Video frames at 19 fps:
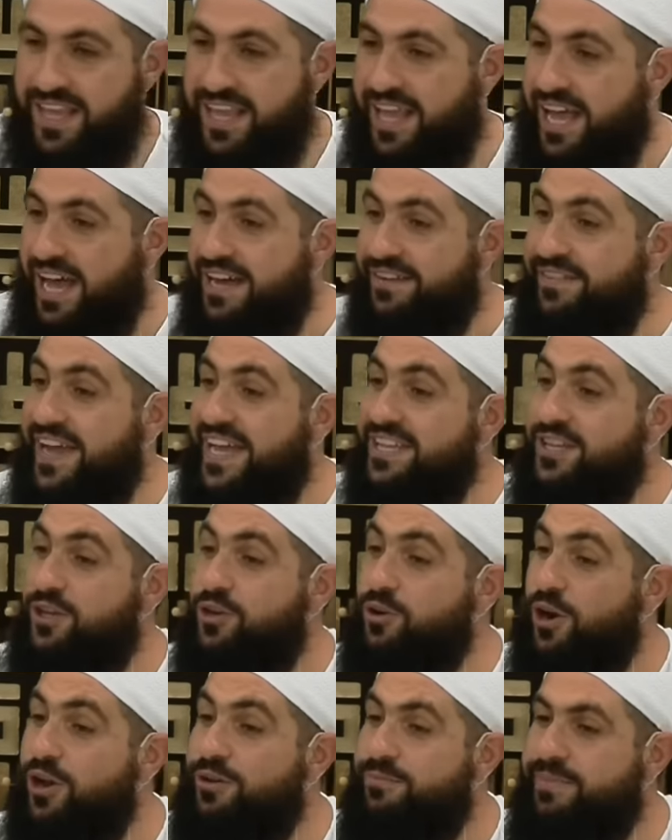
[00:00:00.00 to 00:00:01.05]
I've had
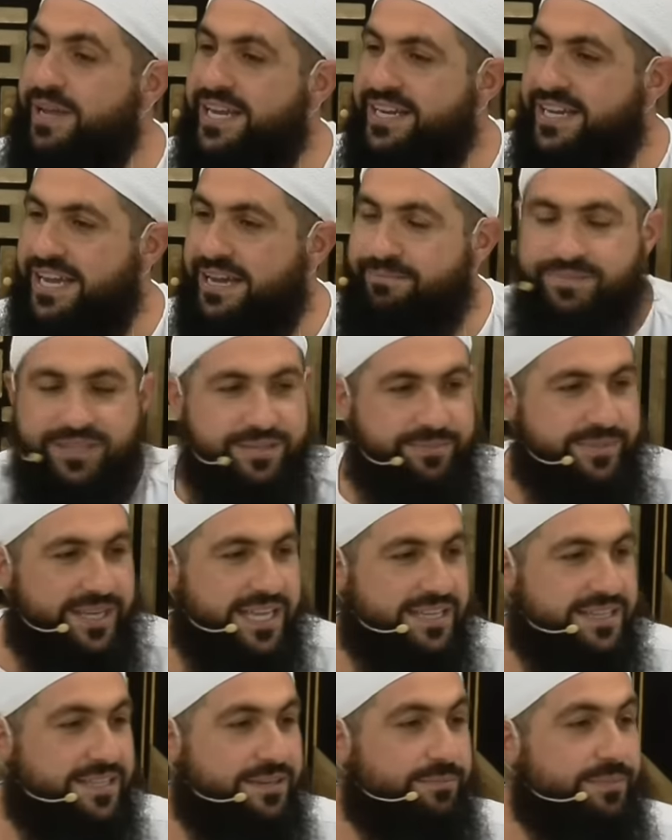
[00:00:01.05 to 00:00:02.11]
grown men come to me
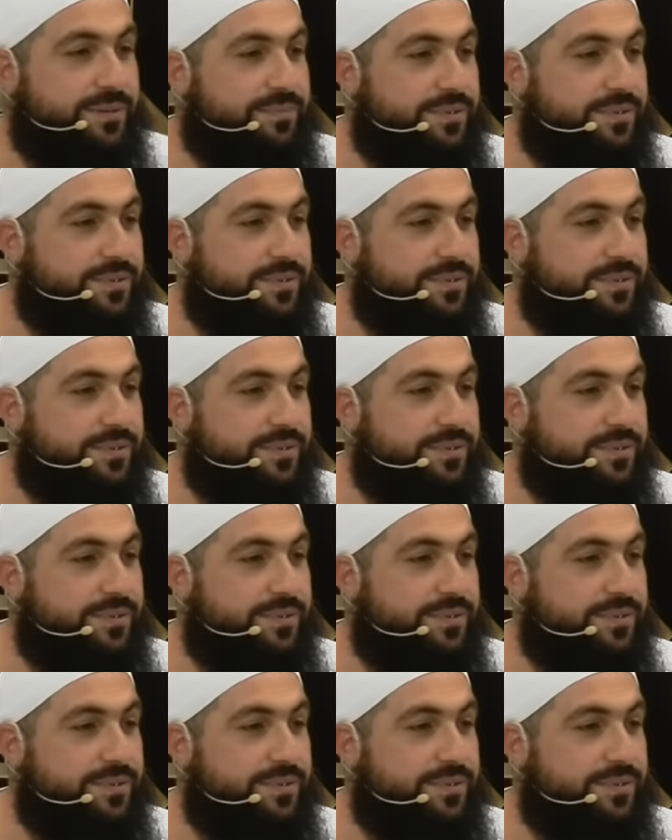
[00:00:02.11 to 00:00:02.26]
and tell me,